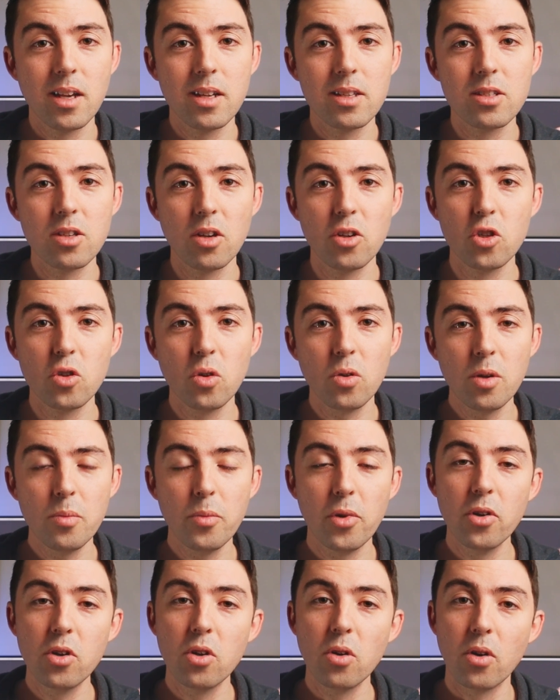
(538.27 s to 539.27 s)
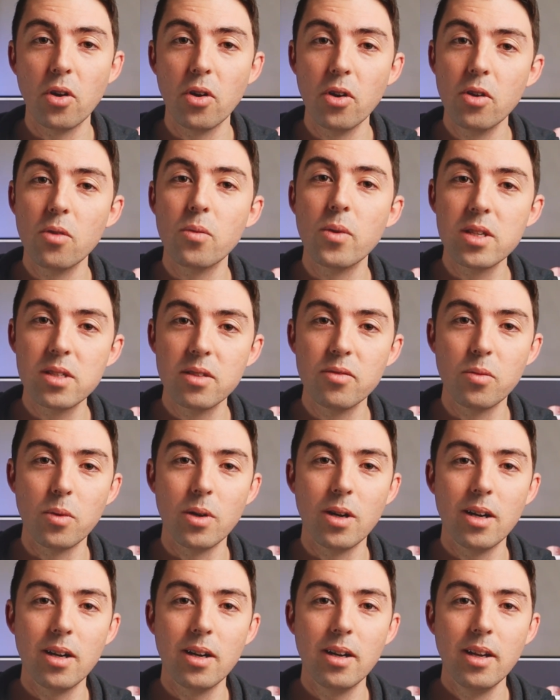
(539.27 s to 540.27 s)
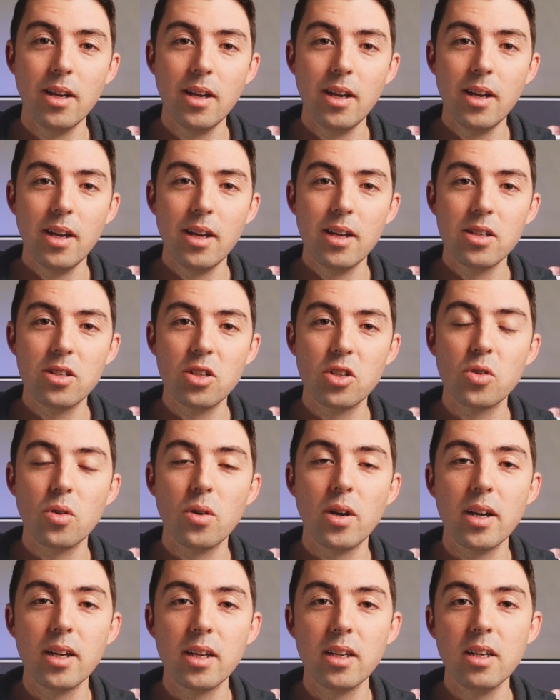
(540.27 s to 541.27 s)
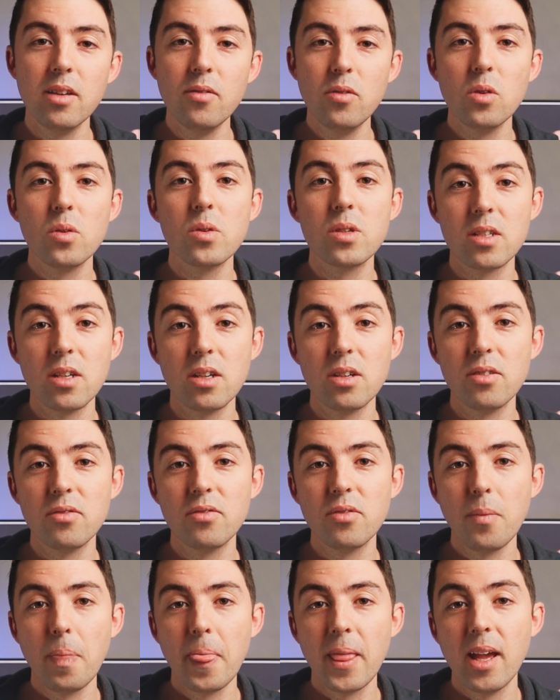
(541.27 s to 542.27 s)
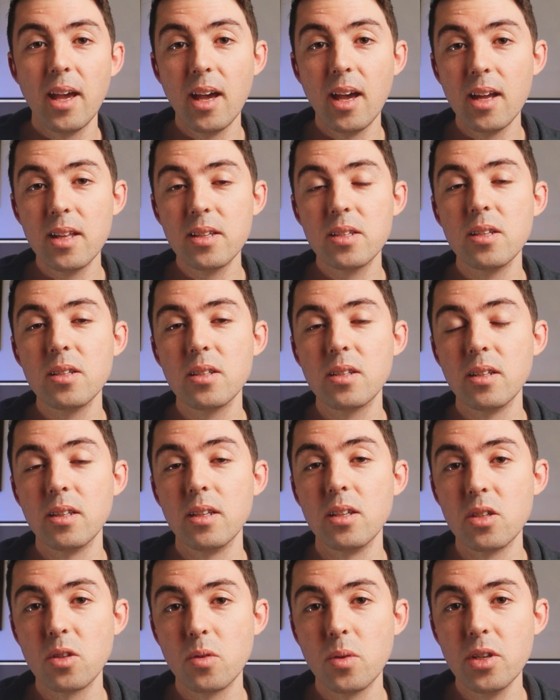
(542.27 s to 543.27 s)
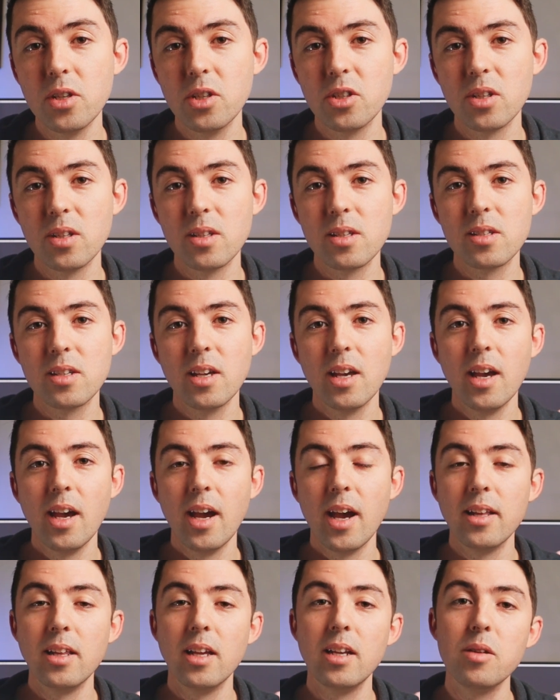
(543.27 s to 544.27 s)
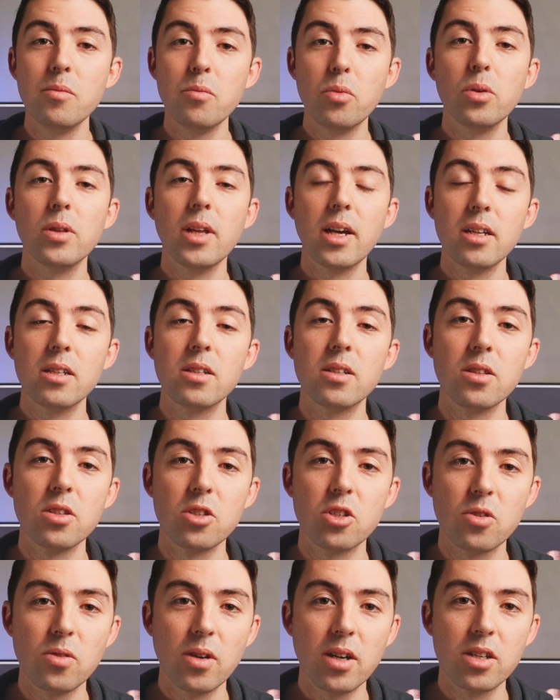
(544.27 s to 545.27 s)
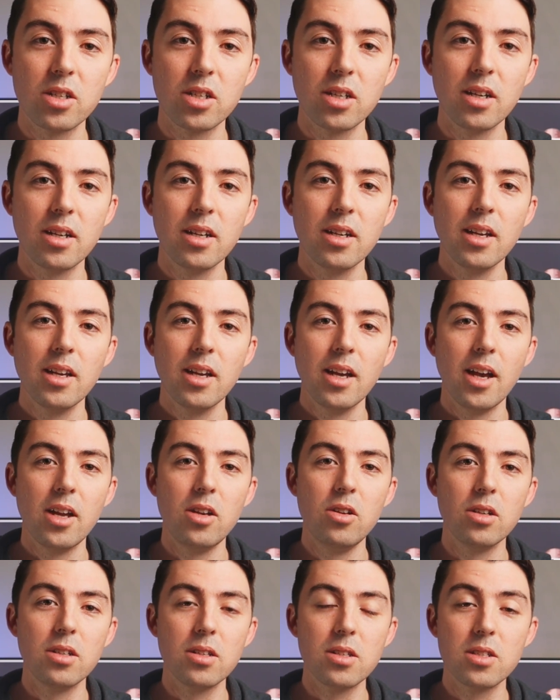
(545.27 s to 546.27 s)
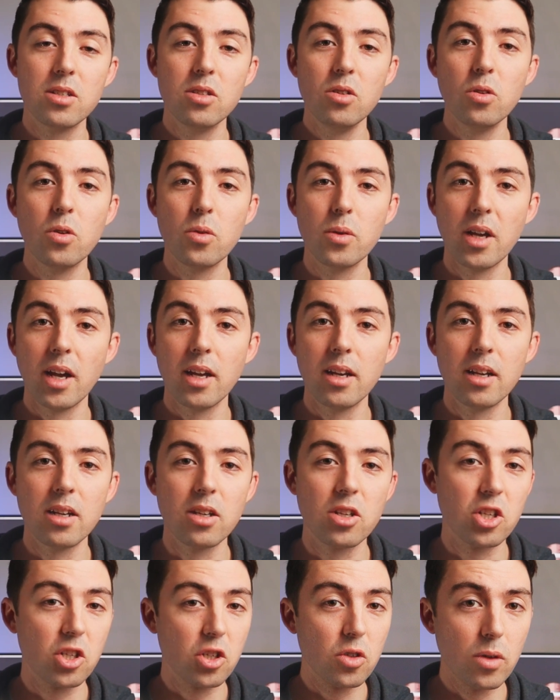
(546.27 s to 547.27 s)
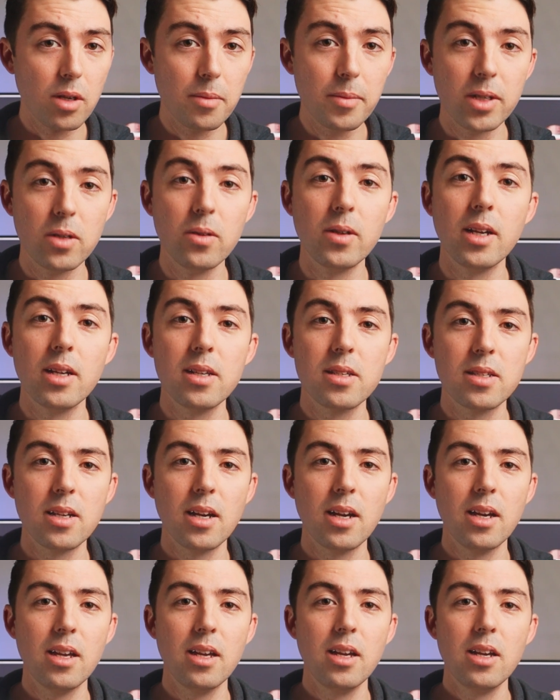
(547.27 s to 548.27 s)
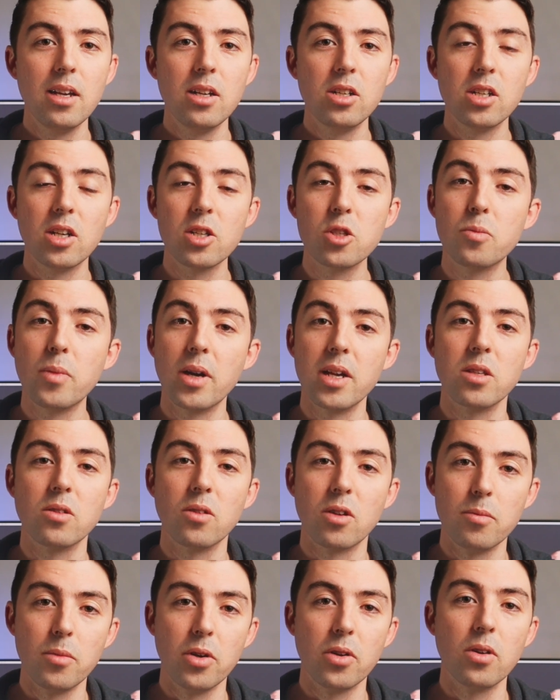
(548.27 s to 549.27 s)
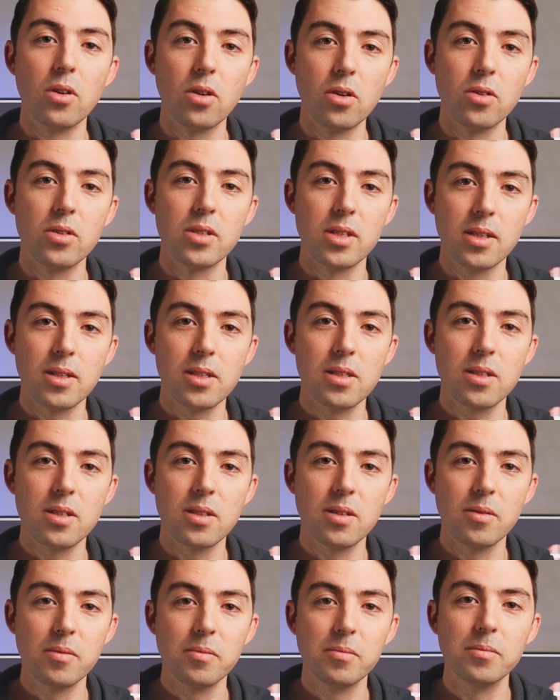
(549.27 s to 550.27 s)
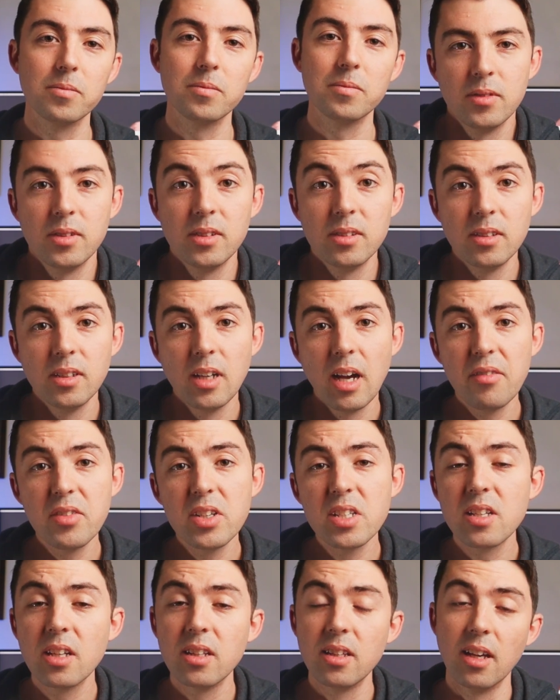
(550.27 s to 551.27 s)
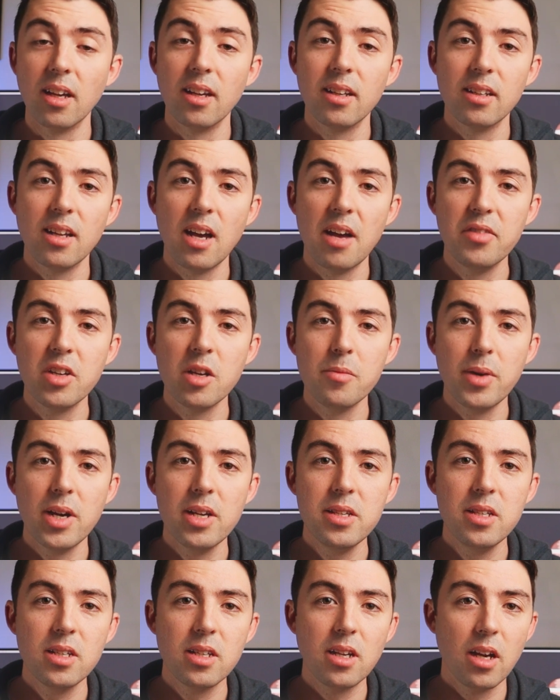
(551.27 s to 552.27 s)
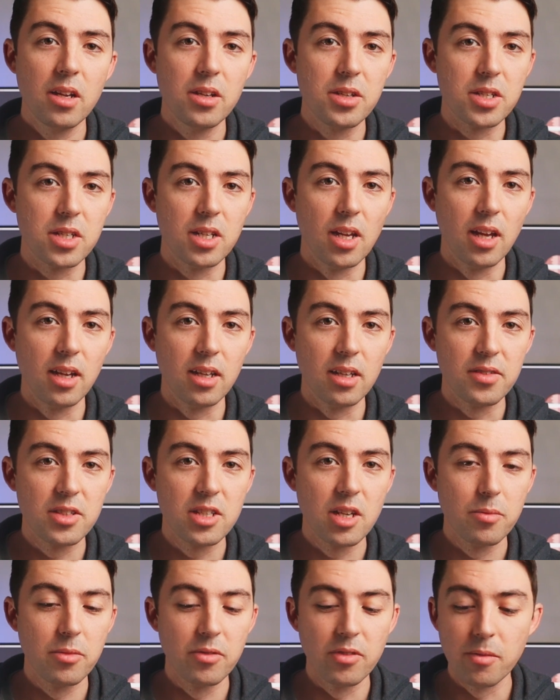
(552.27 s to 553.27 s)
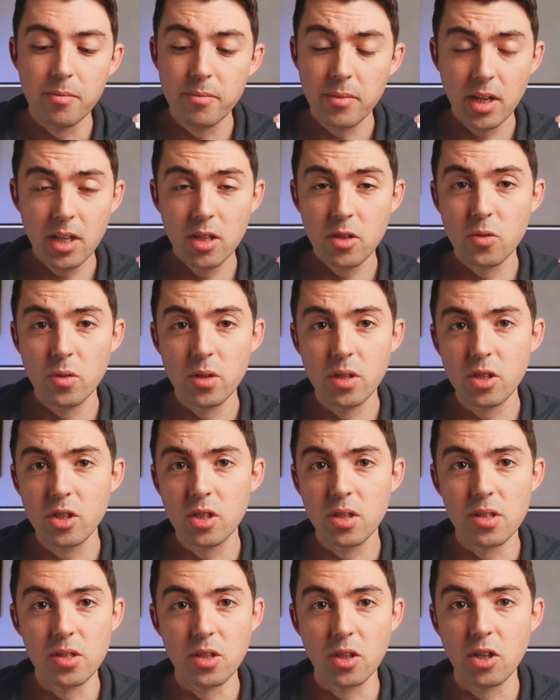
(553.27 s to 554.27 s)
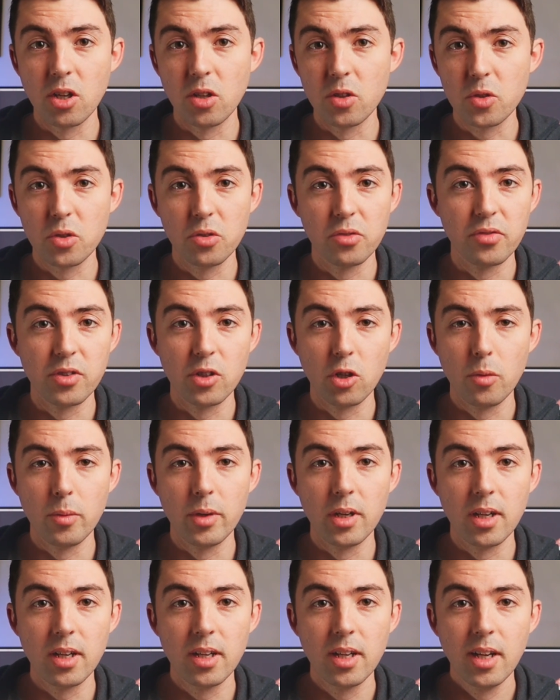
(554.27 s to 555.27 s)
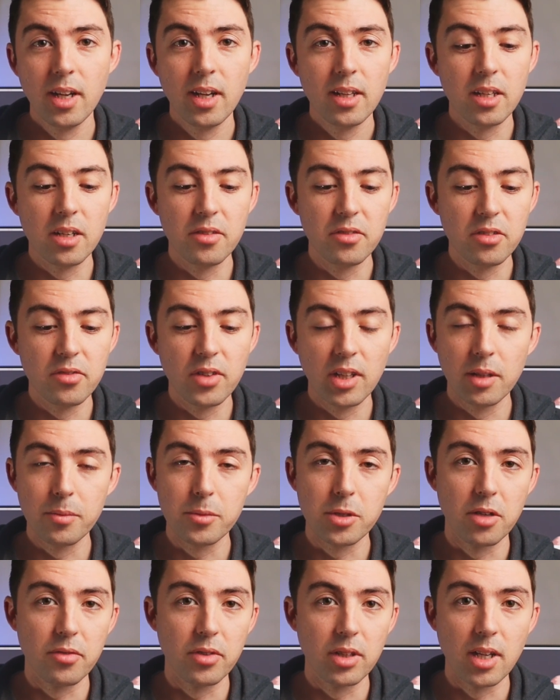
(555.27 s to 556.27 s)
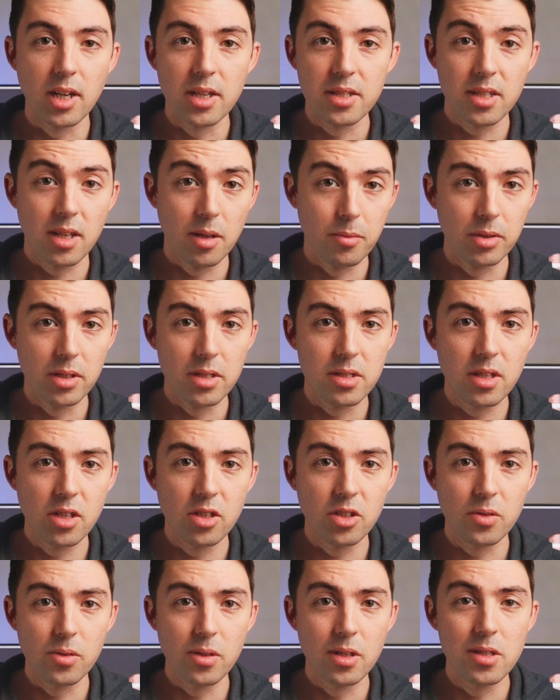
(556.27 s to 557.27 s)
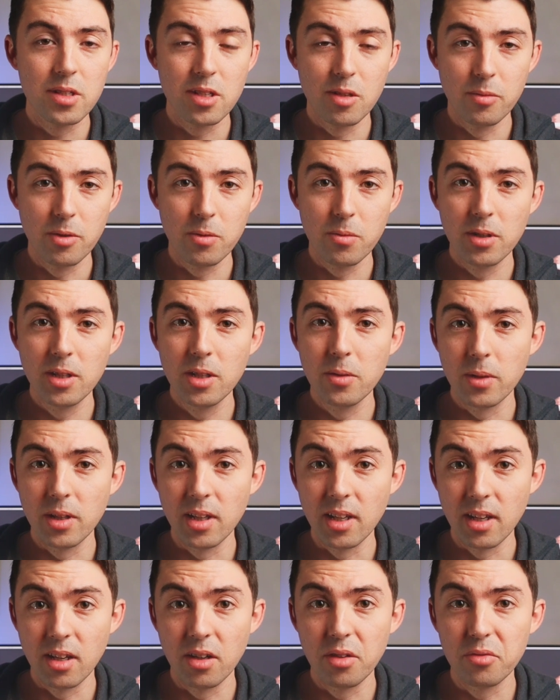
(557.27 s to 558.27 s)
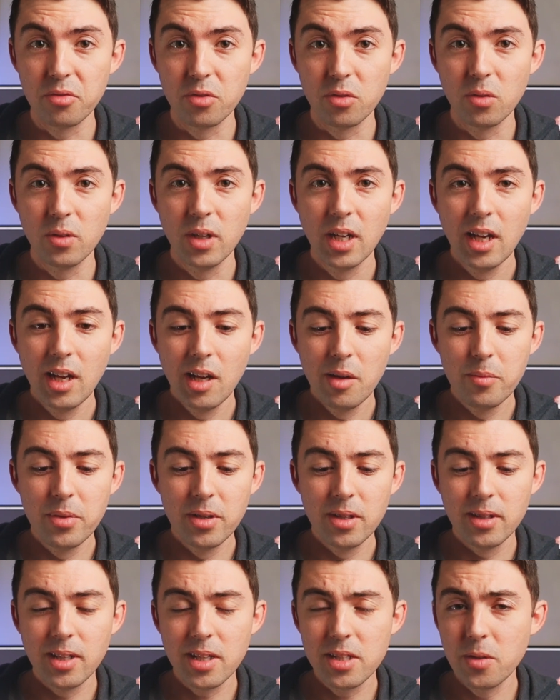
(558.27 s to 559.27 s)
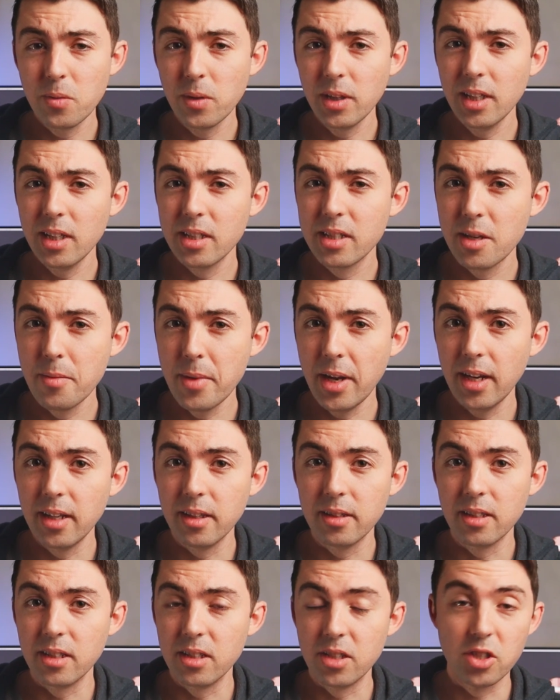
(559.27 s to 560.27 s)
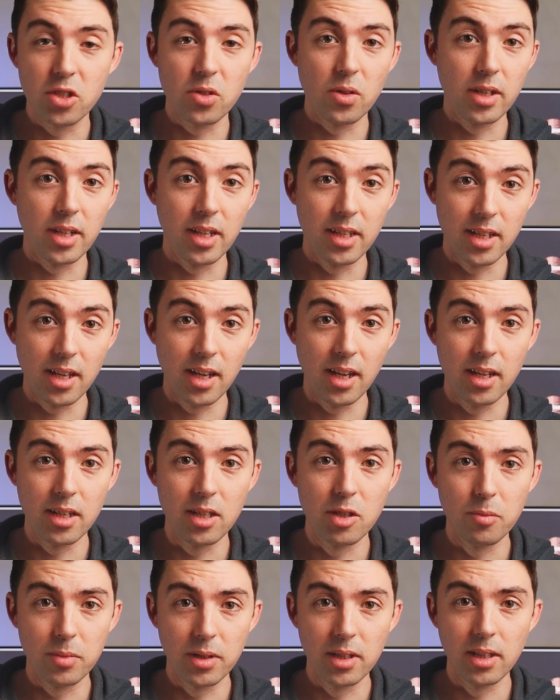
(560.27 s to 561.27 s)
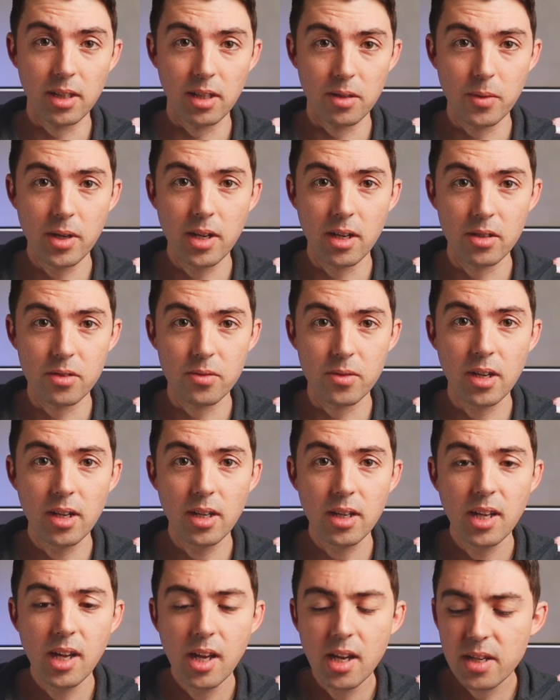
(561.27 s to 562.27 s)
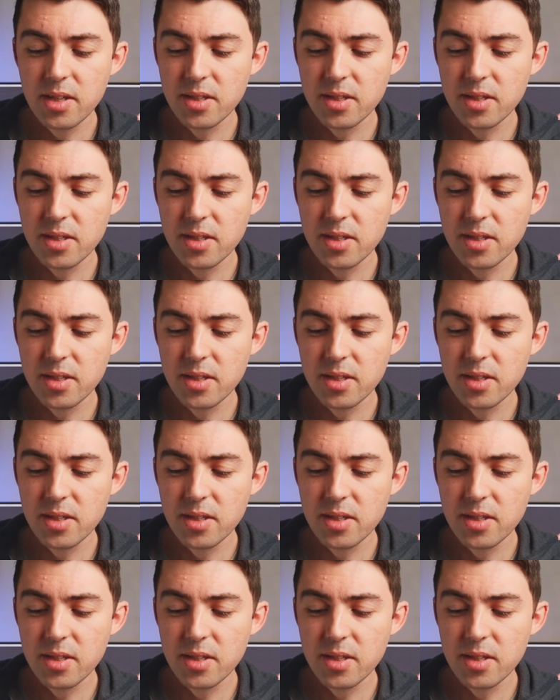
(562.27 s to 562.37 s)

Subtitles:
And so draw upon your own reservoir to try and give yourself answers to these questions and then input that into the structure, and you can still create an extremely good essay just based on a modern context. Having said that, having a basic understanding of some of the main traditions and cultural phenomena that have developed over the last couple of centuries can be really, really helpful. But that's a really intimidating thing to try and get your head completely around, right?